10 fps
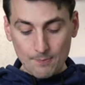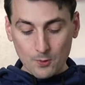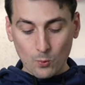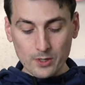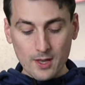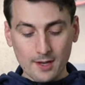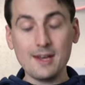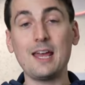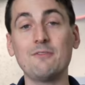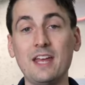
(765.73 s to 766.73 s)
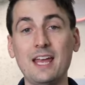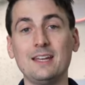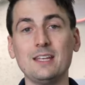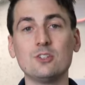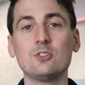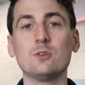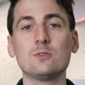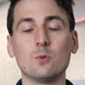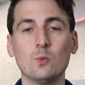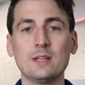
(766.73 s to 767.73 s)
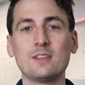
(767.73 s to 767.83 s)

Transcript: We're not going to have any issues with